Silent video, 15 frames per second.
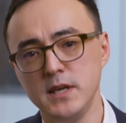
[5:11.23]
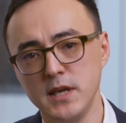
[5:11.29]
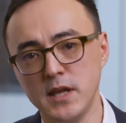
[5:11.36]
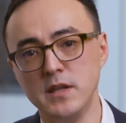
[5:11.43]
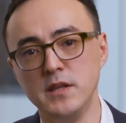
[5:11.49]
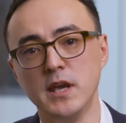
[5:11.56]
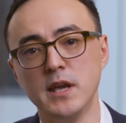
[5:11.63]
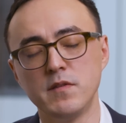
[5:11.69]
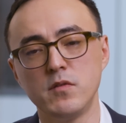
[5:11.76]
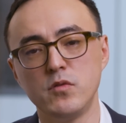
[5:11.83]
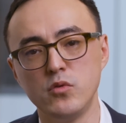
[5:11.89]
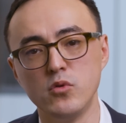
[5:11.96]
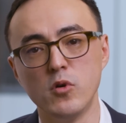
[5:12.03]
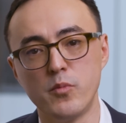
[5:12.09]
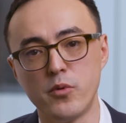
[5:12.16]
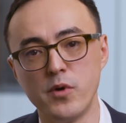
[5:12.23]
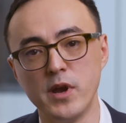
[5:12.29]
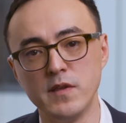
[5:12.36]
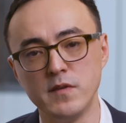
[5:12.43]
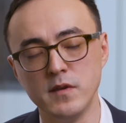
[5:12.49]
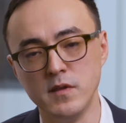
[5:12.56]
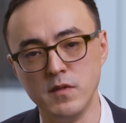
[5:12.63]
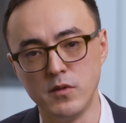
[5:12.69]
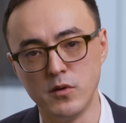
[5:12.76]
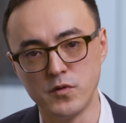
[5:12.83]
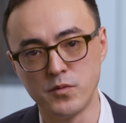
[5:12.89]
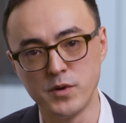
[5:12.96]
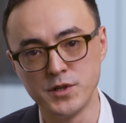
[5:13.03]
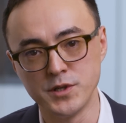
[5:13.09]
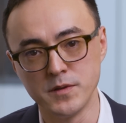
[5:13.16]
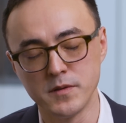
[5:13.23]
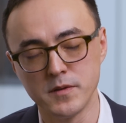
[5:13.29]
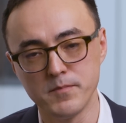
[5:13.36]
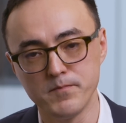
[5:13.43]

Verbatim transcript: and yet to operate in those regions.